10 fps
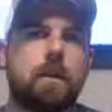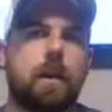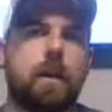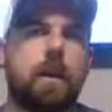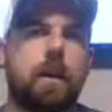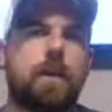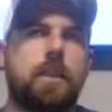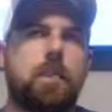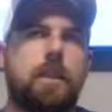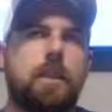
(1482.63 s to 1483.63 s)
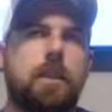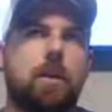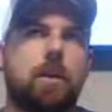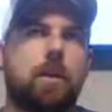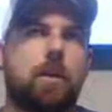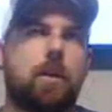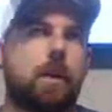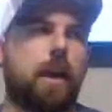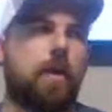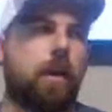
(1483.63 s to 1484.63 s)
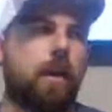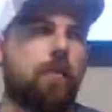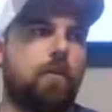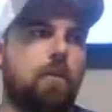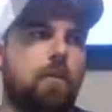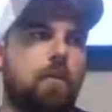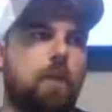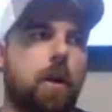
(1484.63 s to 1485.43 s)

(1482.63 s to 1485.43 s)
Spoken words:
Yeah, and that's something that you don't back away from.